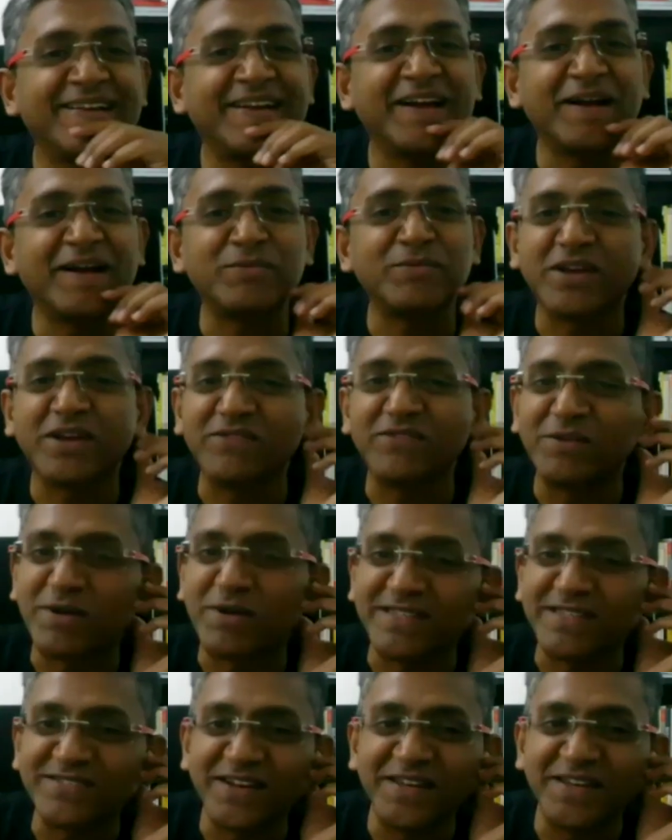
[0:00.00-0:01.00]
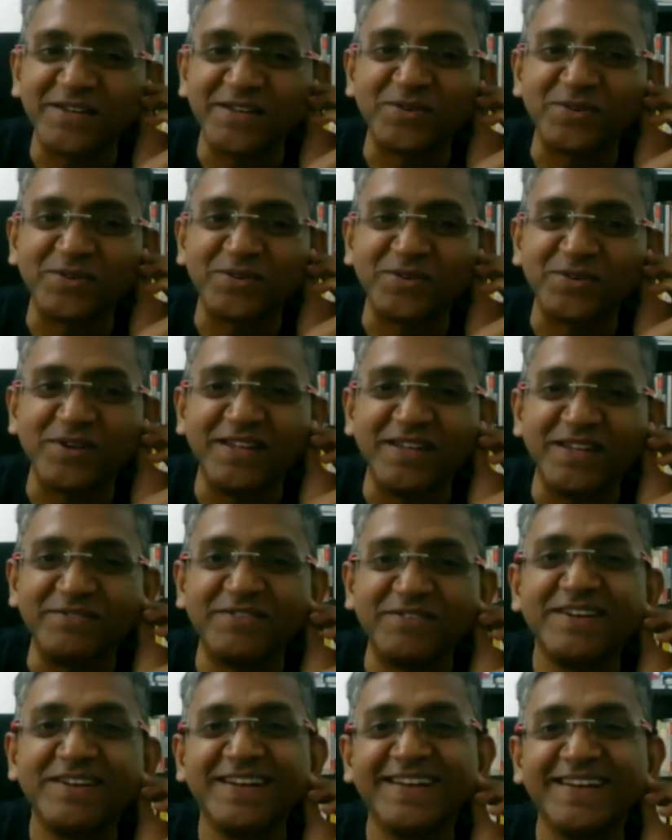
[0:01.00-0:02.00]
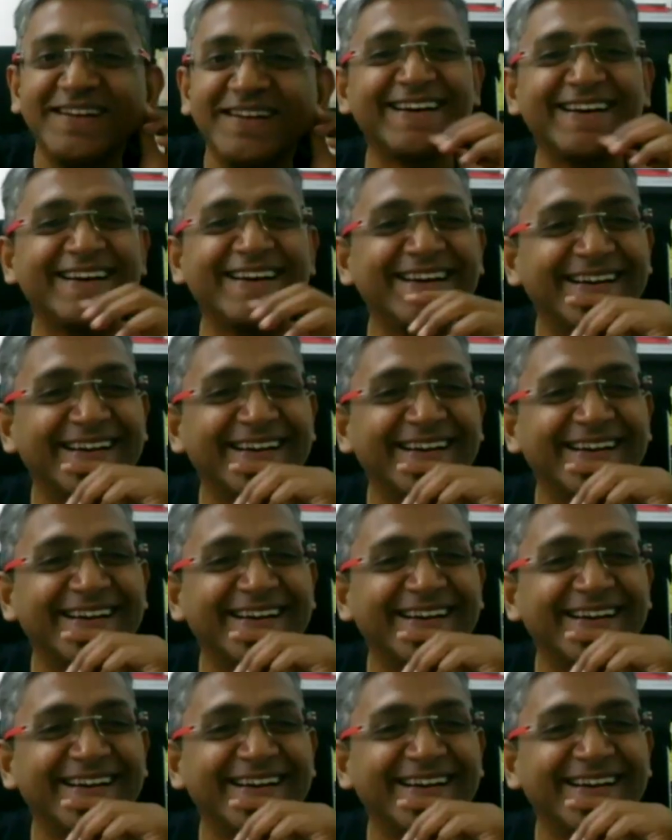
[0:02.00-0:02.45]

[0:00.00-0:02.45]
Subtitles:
I'm sure everybody is ready to leave.